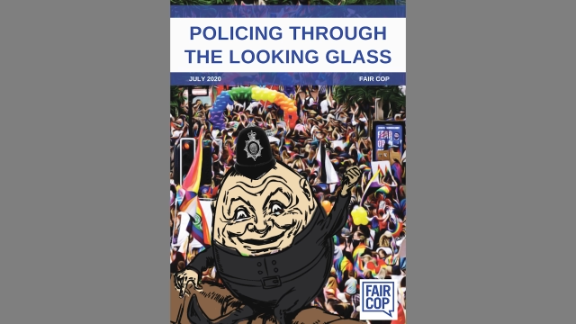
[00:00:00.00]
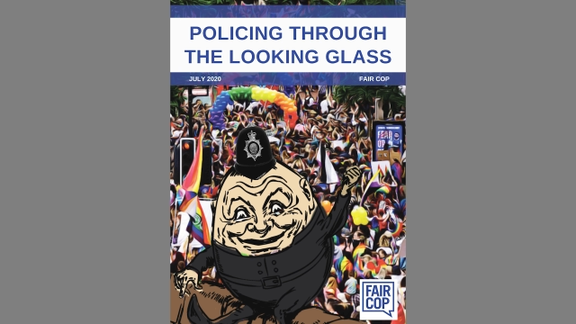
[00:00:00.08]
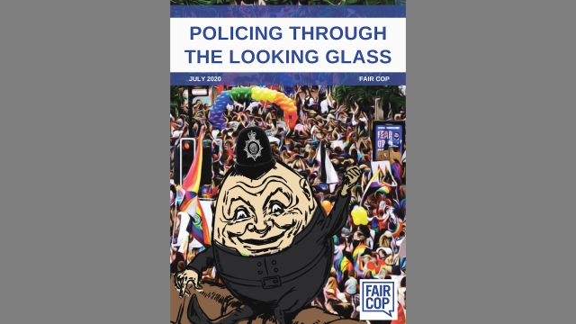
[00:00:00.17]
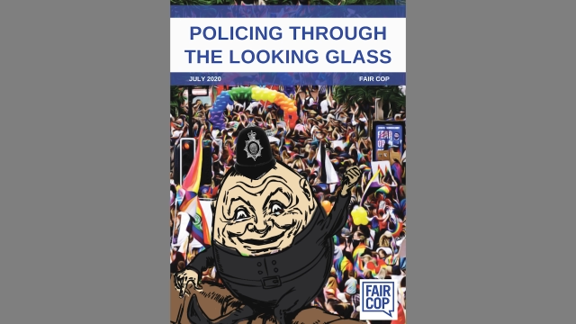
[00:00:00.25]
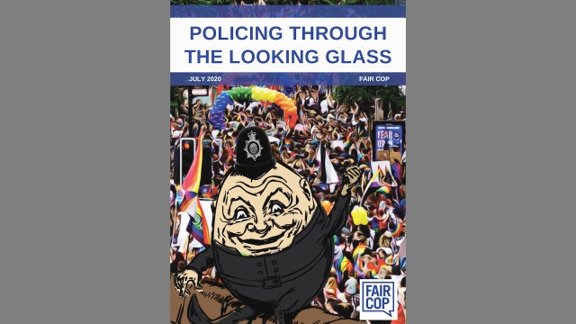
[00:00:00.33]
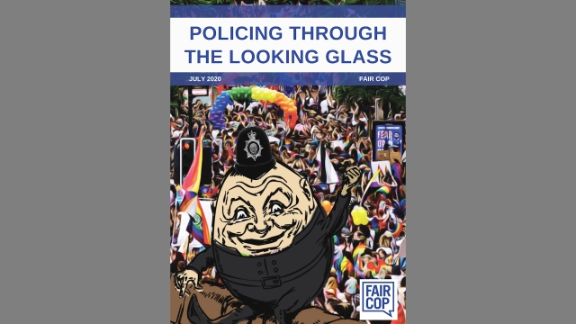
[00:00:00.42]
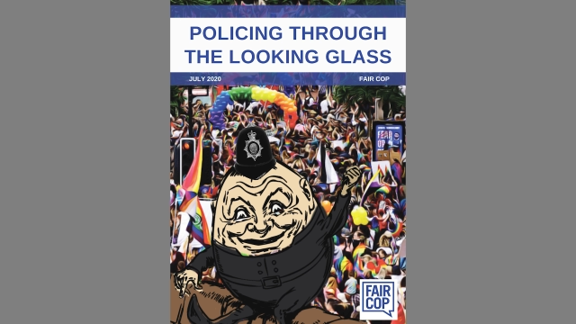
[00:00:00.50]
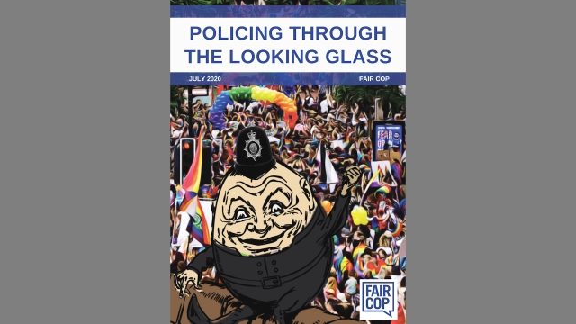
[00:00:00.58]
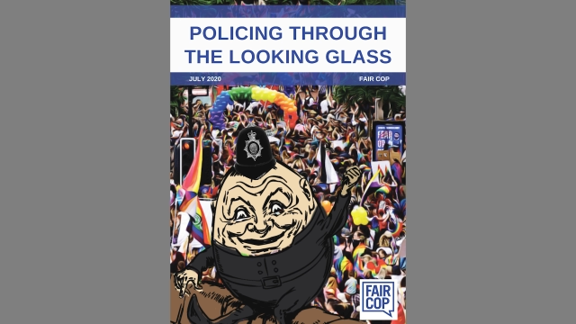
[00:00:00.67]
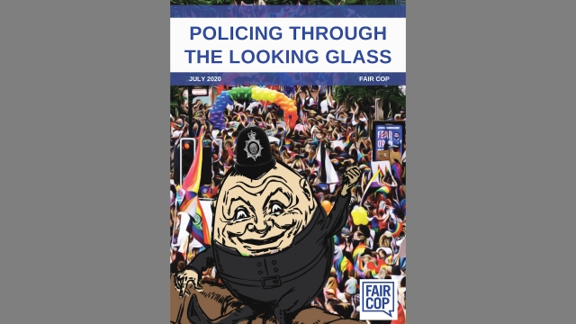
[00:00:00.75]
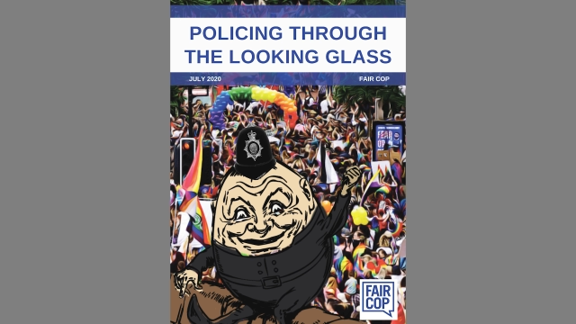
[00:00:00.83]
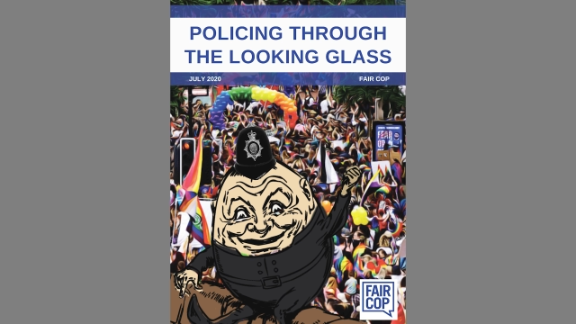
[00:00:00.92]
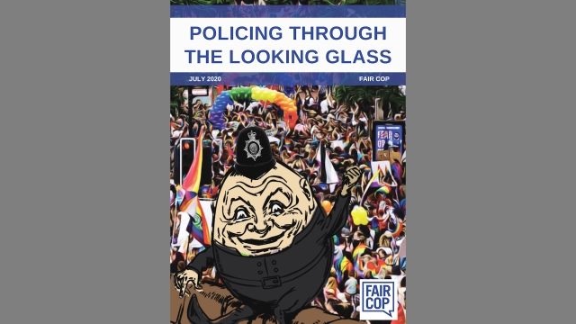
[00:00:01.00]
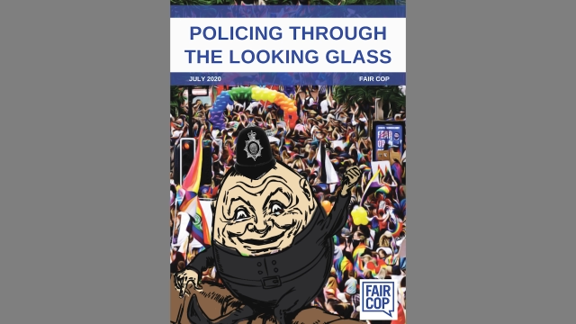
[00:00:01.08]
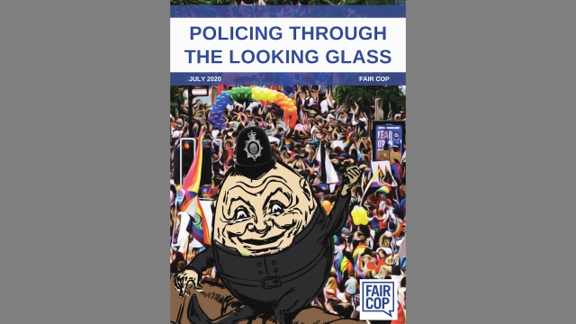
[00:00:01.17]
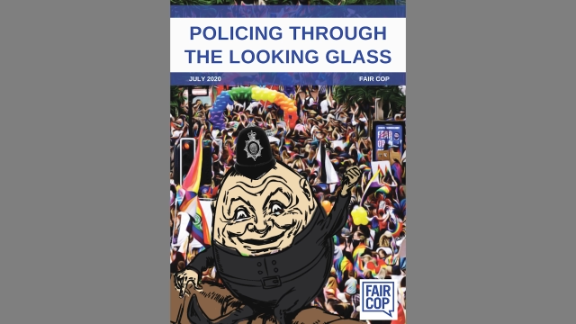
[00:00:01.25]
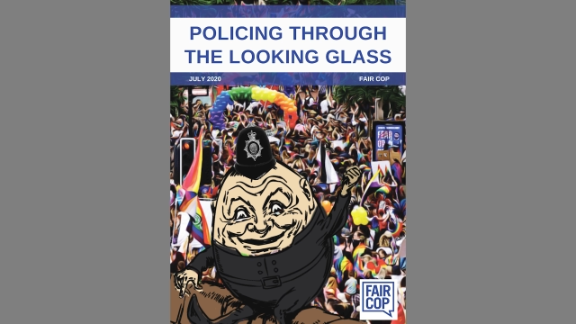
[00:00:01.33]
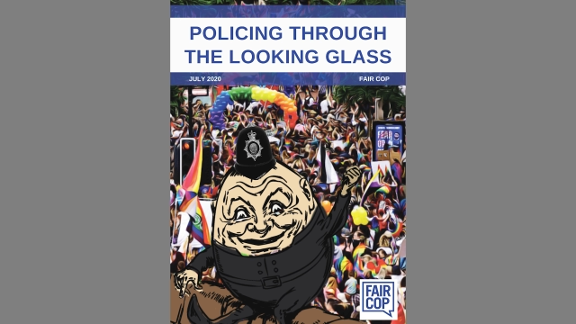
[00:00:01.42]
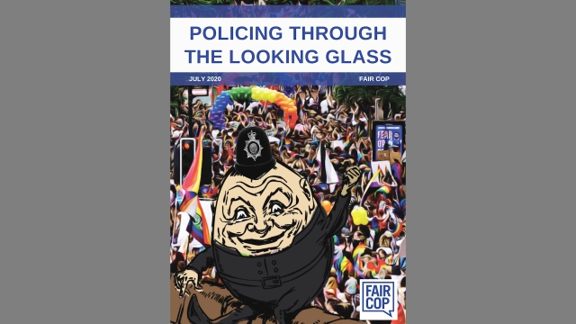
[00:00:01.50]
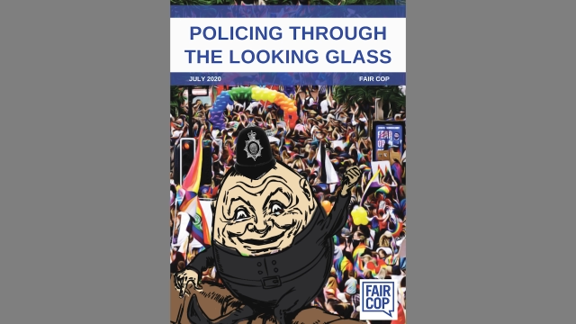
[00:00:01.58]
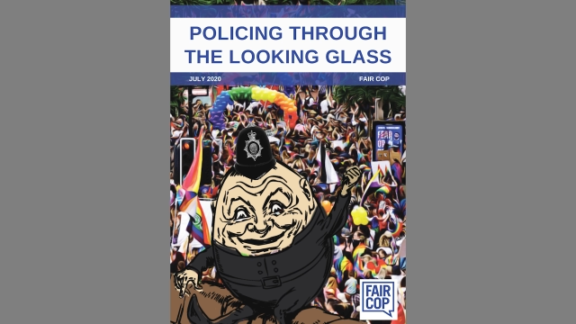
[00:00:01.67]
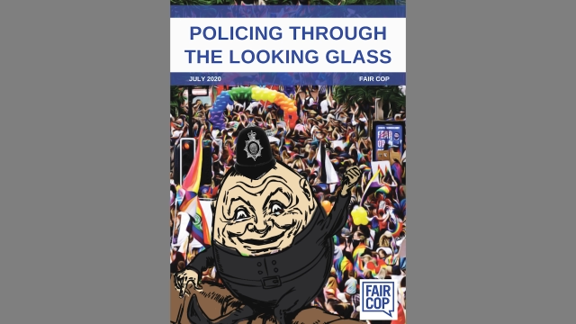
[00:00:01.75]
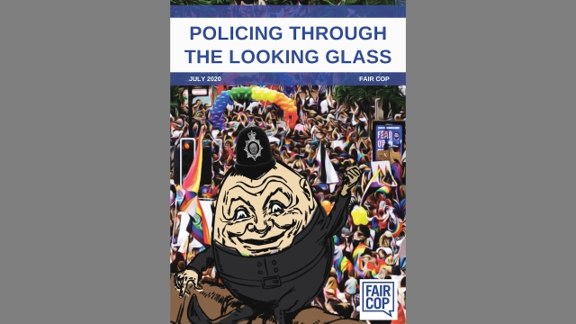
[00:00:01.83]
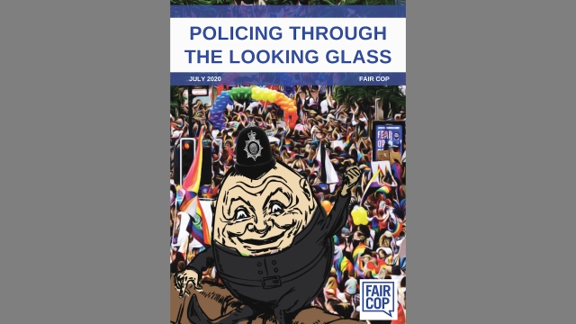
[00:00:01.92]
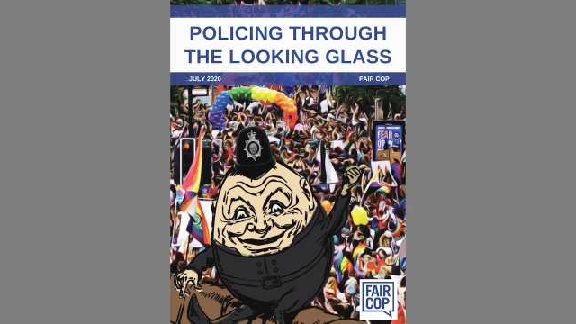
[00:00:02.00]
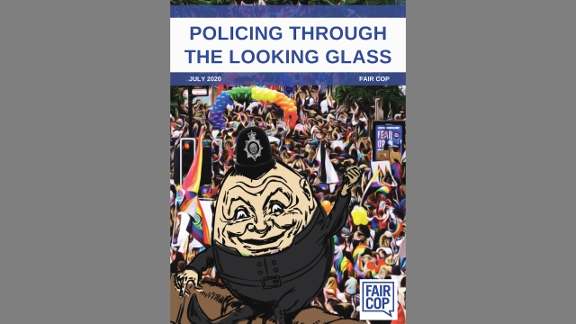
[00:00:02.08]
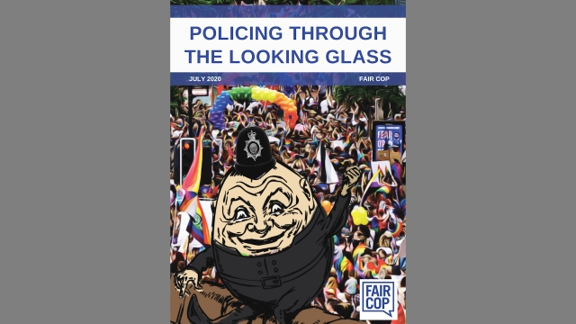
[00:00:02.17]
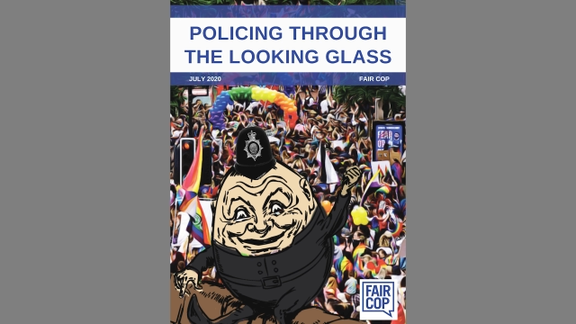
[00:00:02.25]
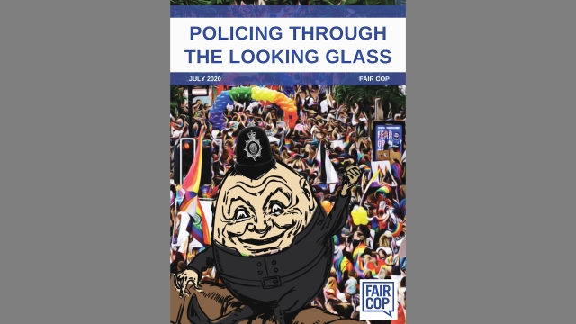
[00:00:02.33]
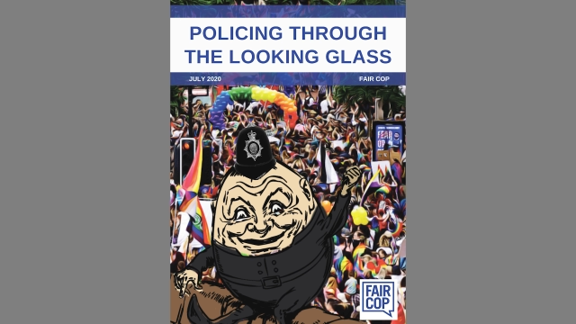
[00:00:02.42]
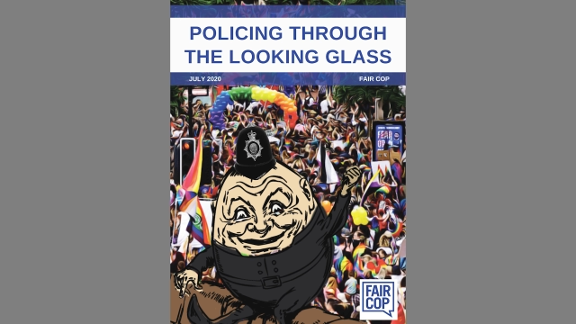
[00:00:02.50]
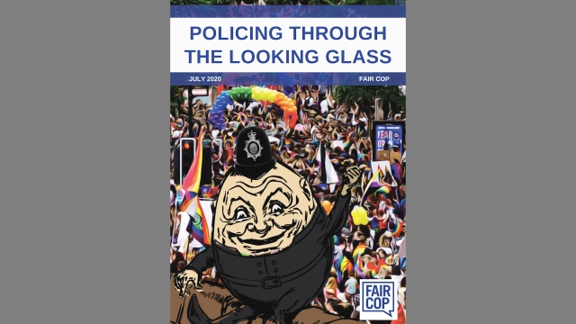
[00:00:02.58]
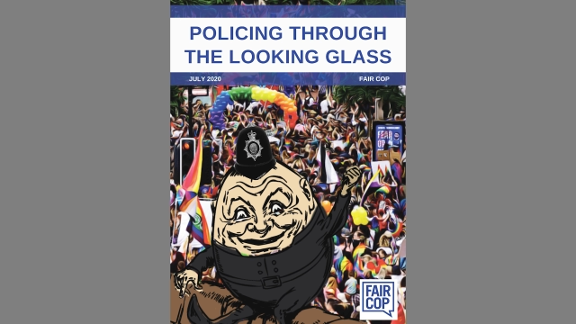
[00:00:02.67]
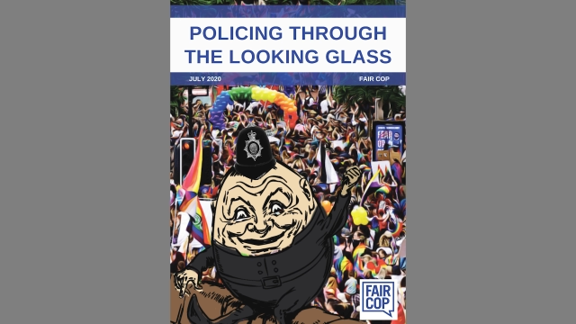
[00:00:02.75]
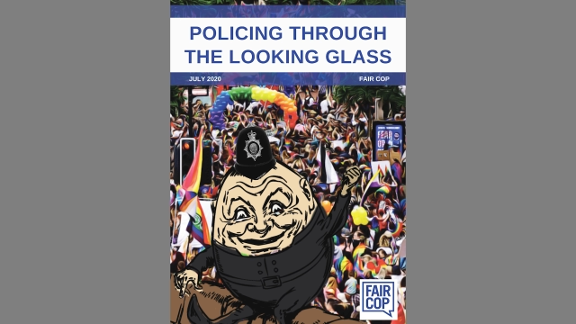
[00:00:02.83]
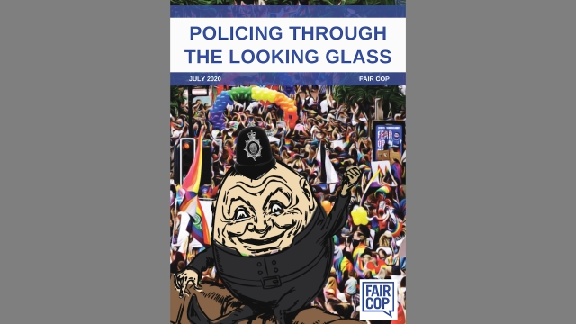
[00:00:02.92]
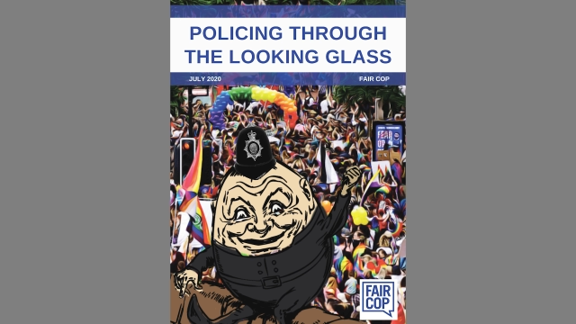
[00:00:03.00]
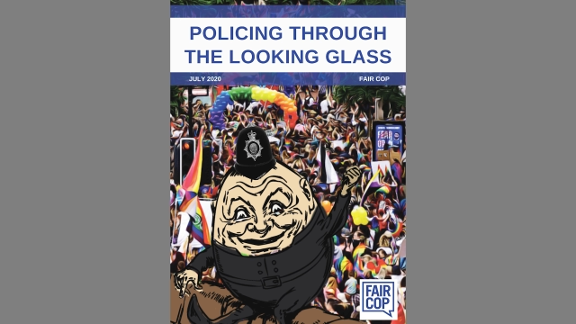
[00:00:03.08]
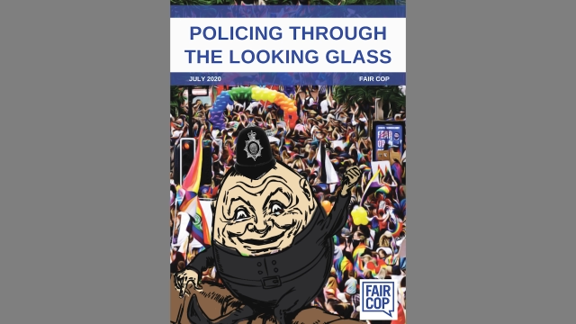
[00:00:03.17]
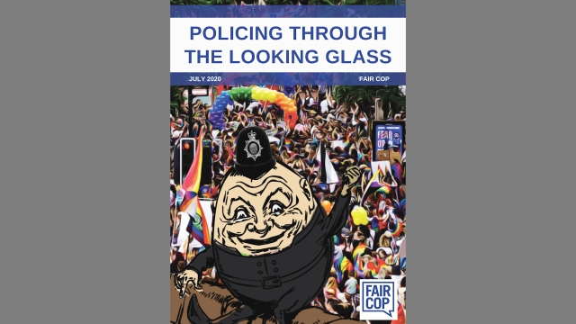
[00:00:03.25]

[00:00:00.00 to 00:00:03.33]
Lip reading: Nobody's mouth can be seen.